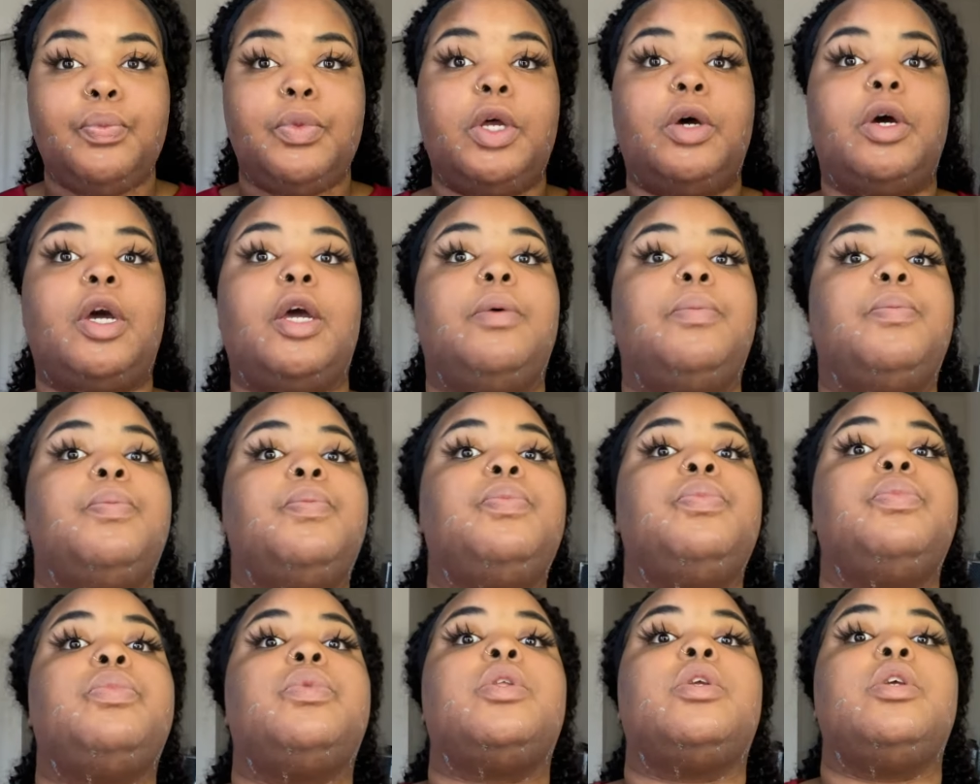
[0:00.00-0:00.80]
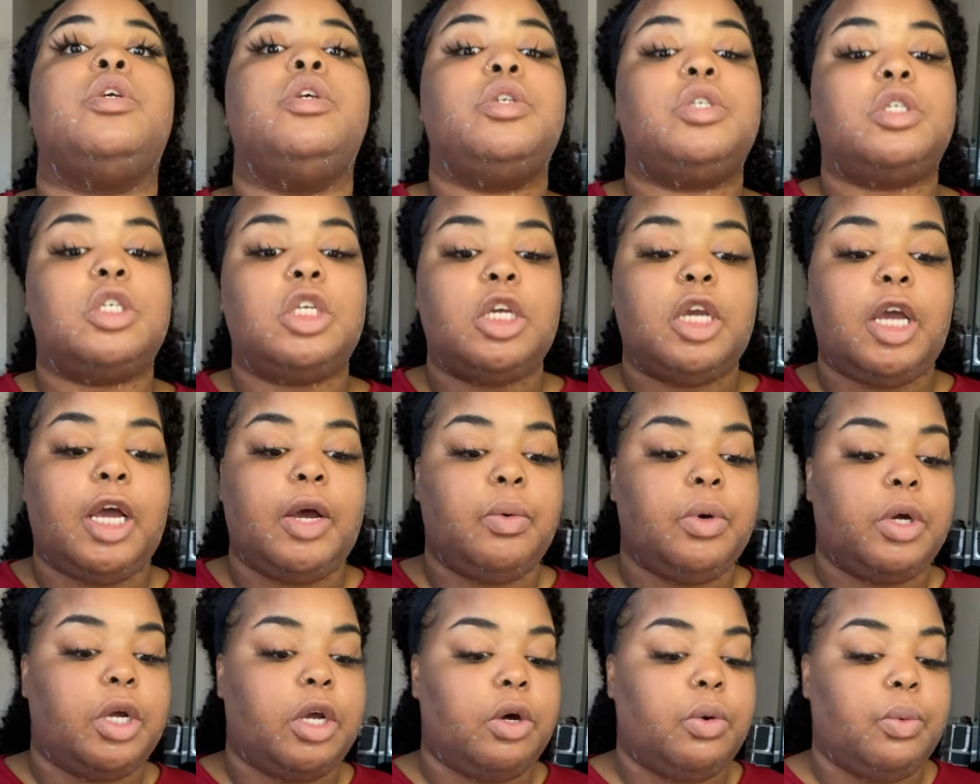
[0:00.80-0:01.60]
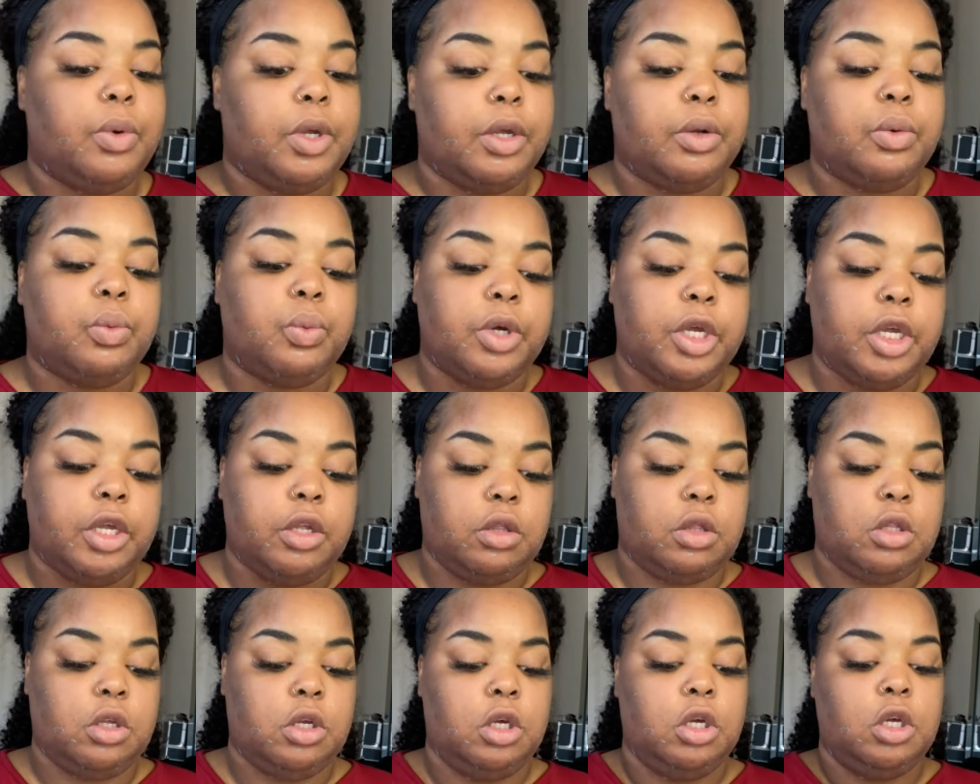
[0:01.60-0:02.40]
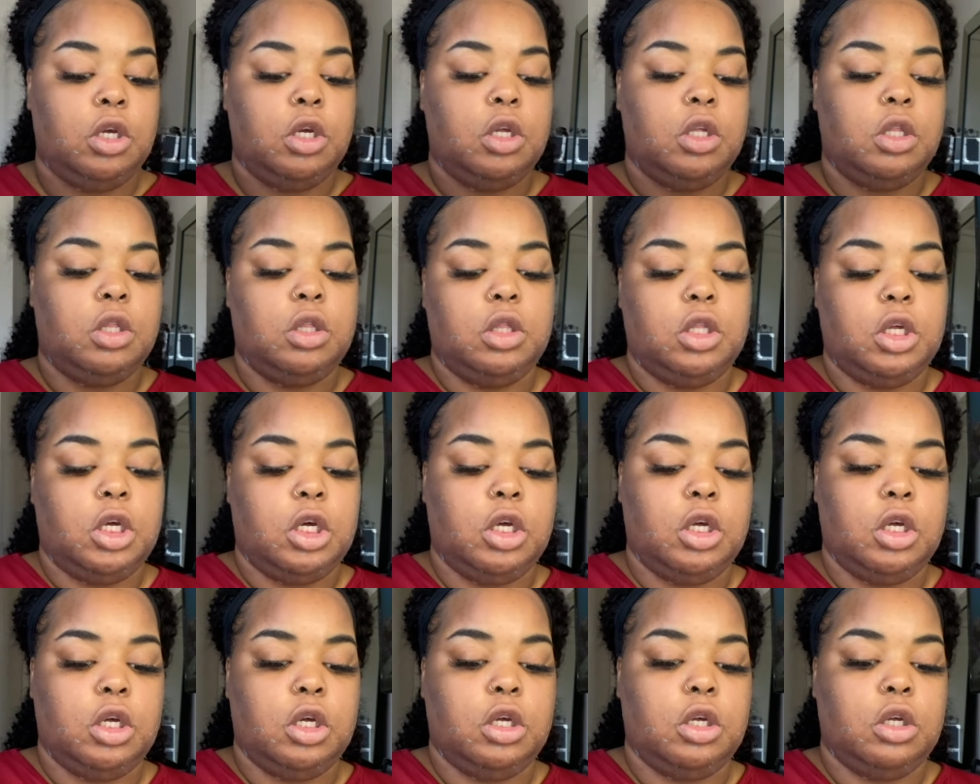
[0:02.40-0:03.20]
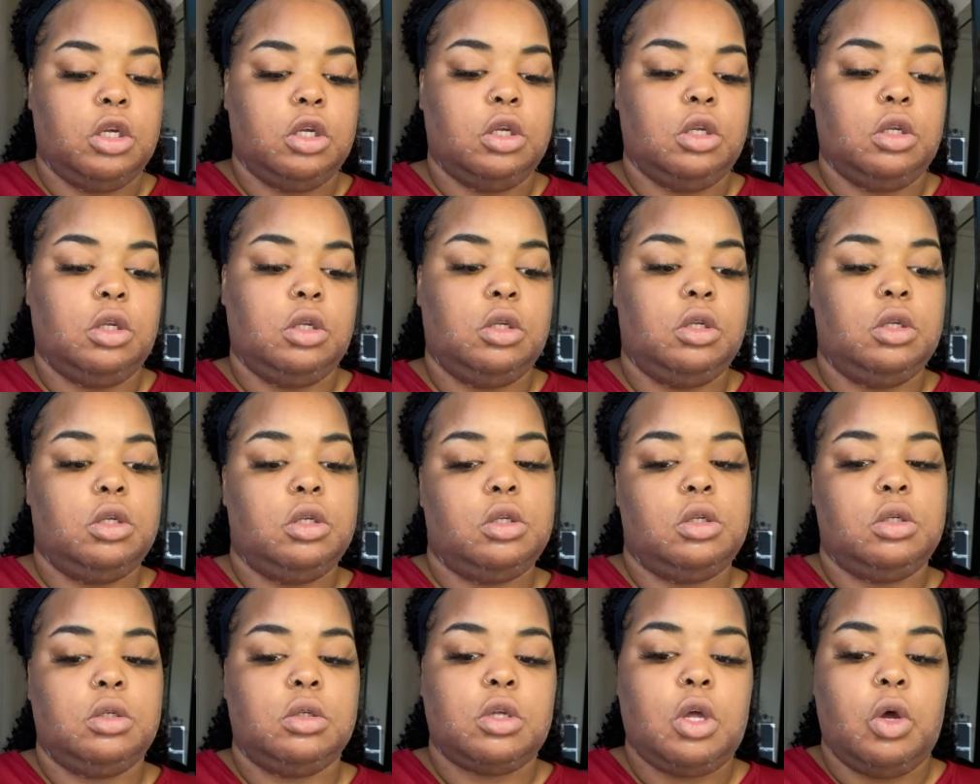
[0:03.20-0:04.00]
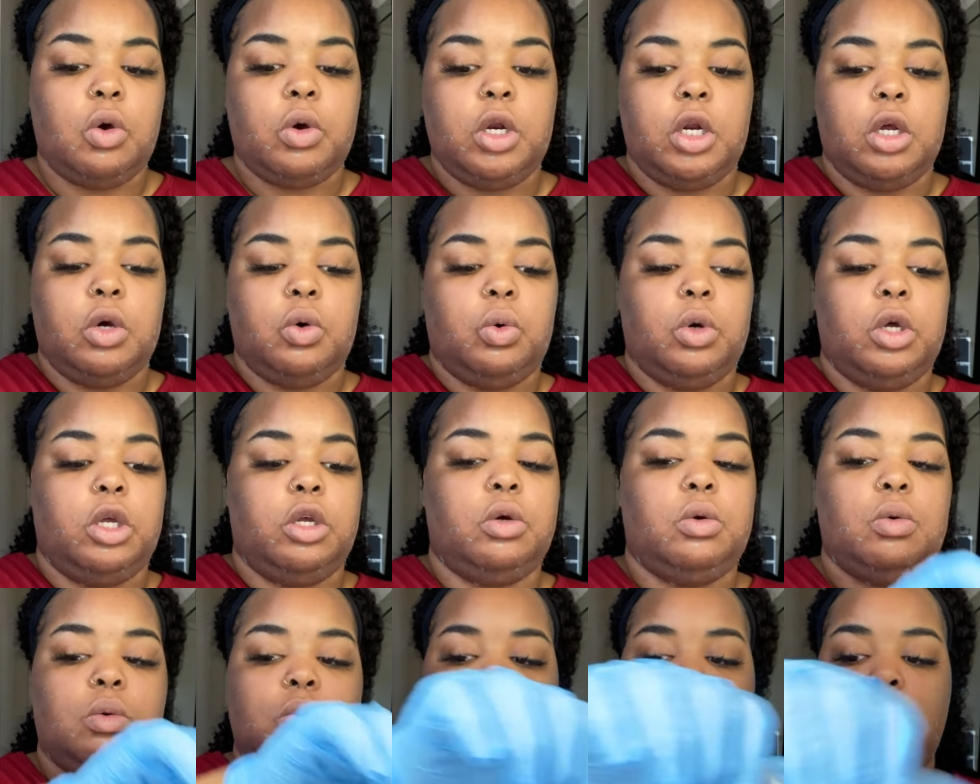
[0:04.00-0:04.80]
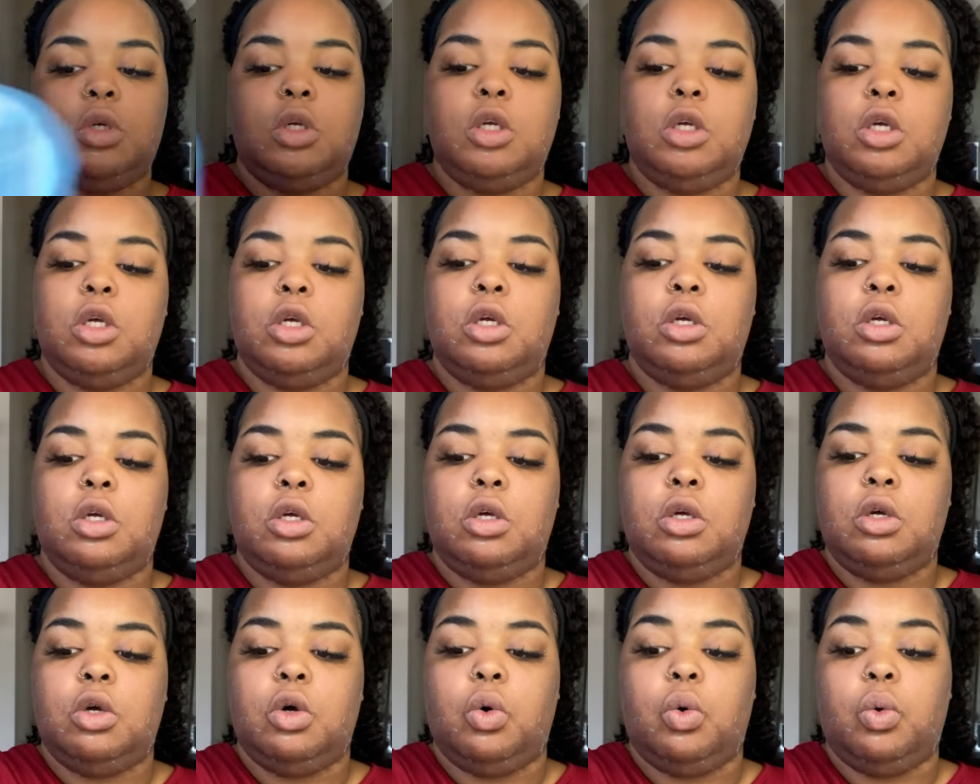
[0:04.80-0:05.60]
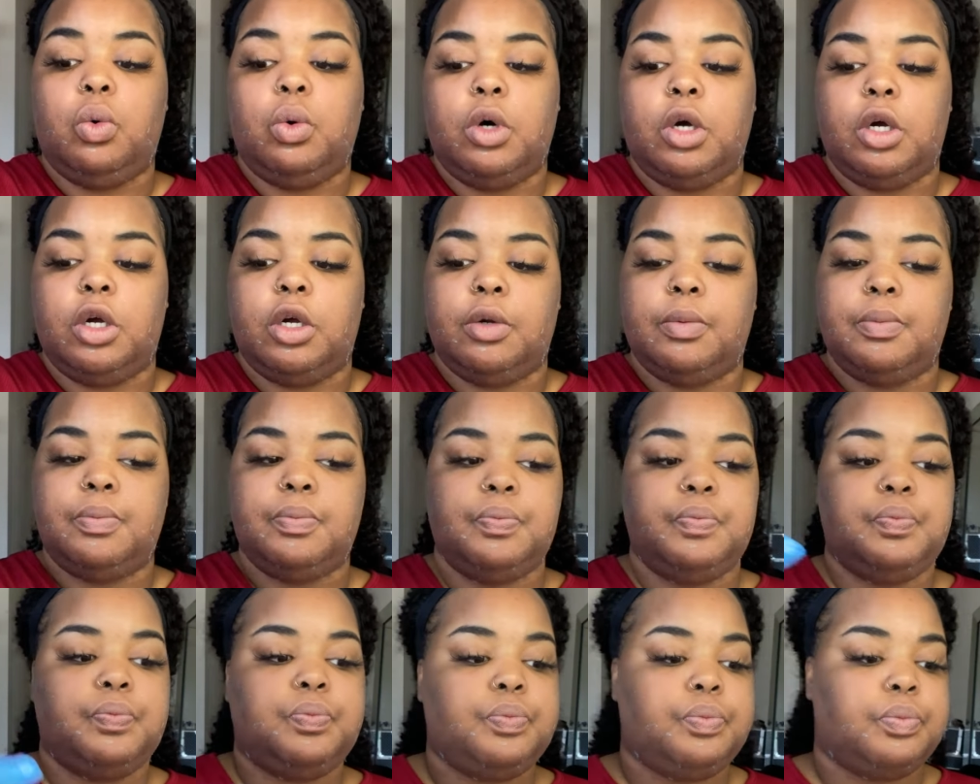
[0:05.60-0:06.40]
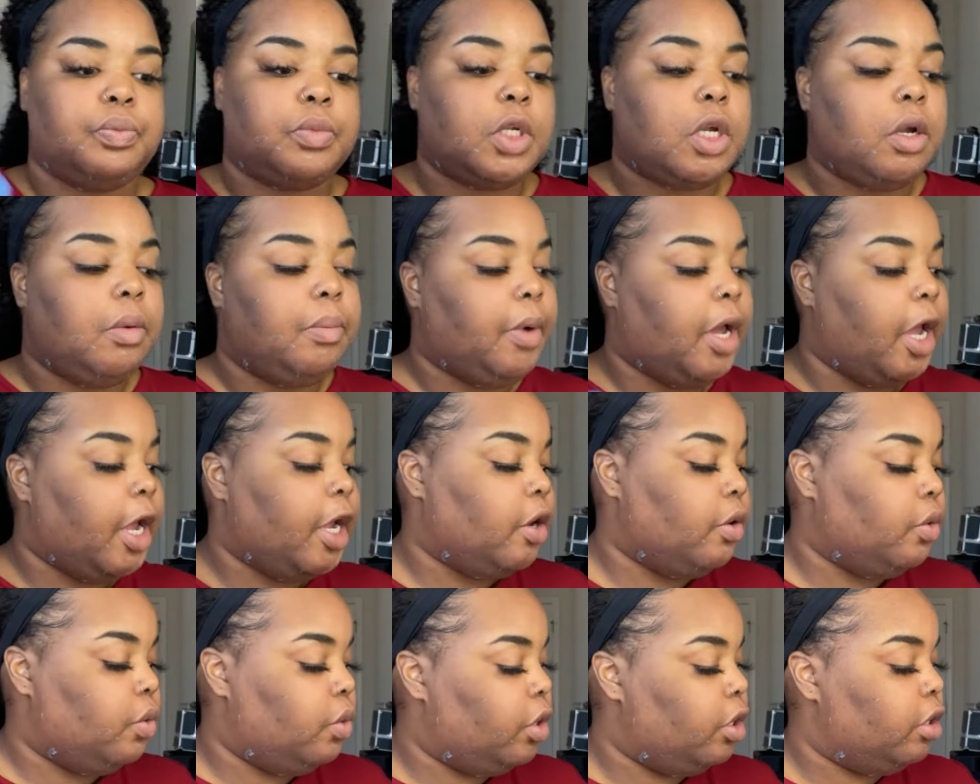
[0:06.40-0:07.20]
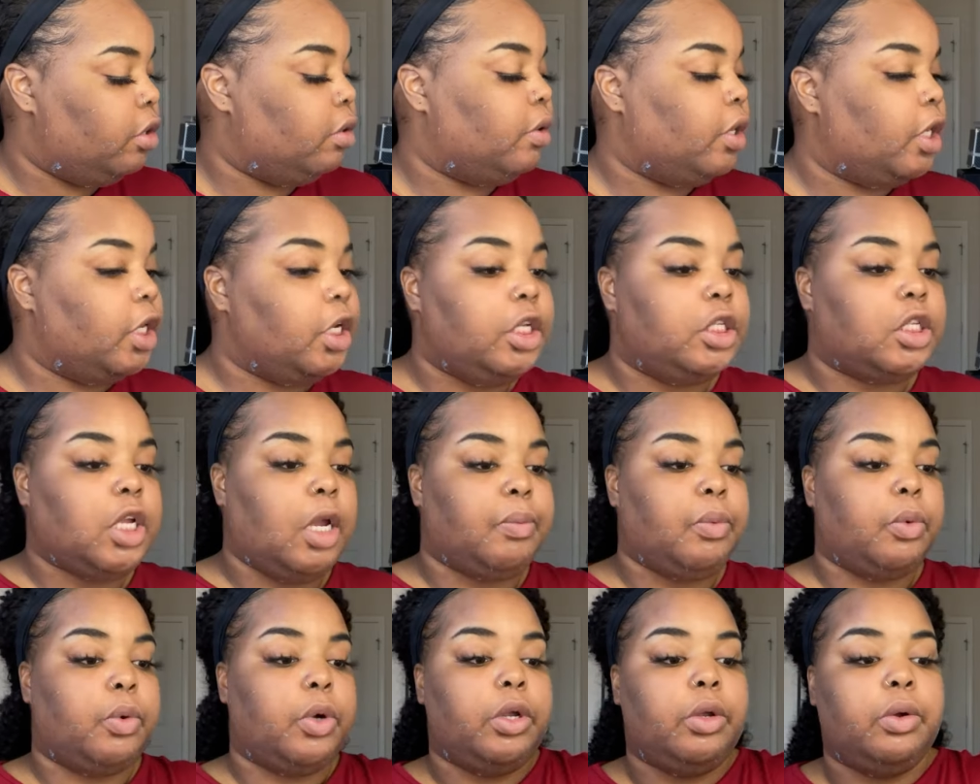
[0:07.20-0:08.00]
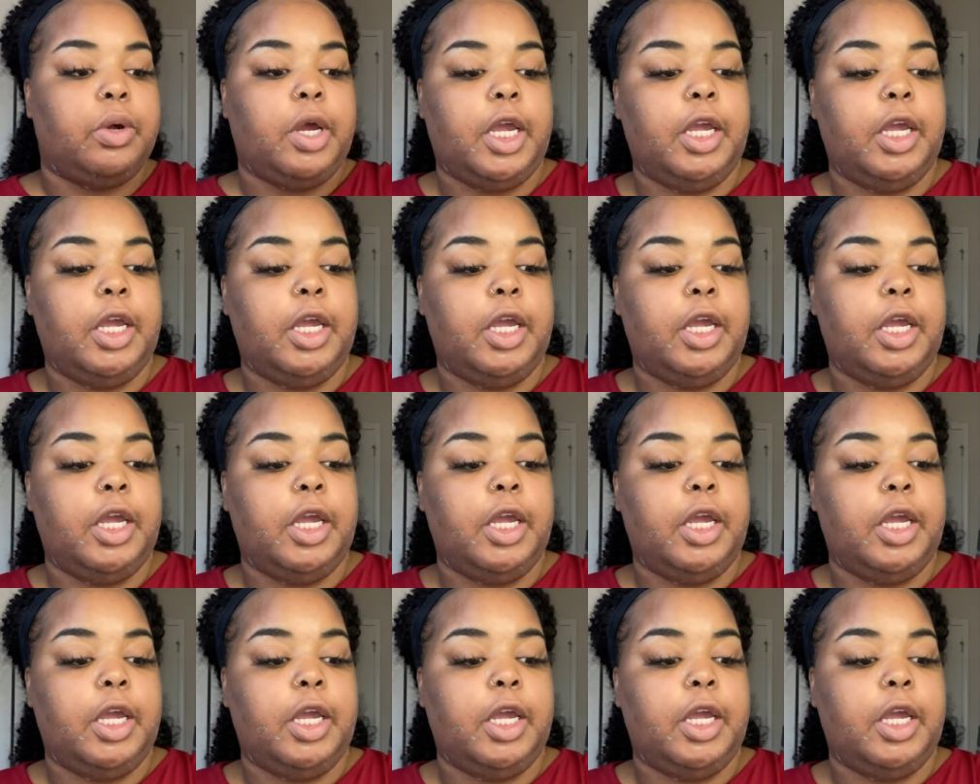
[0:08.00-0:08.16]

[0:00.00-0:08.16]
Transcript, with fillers: Okay, usually I would go in with the coconut oil or bio oil, any type of oil.